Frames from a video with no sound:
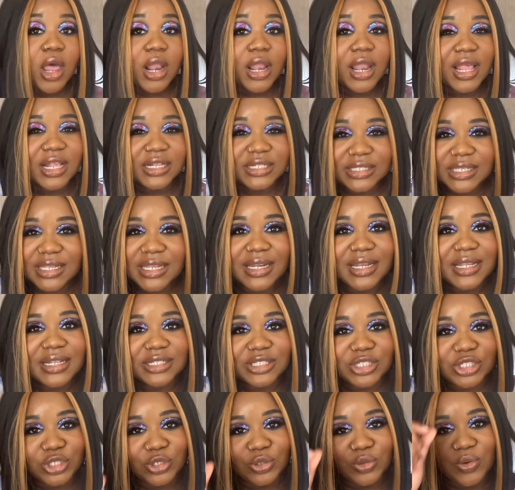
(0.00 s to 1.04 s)
Let's get
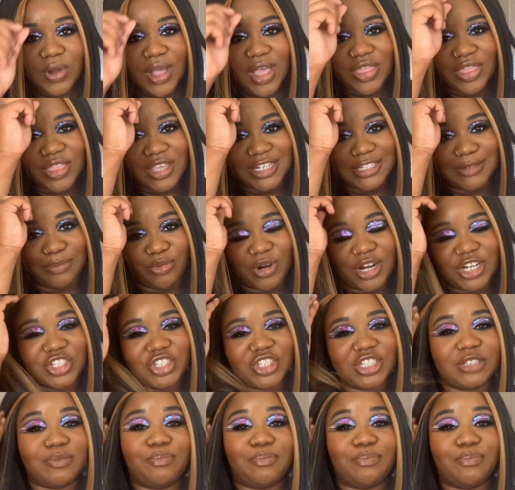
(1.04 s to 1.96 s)
into these brushes.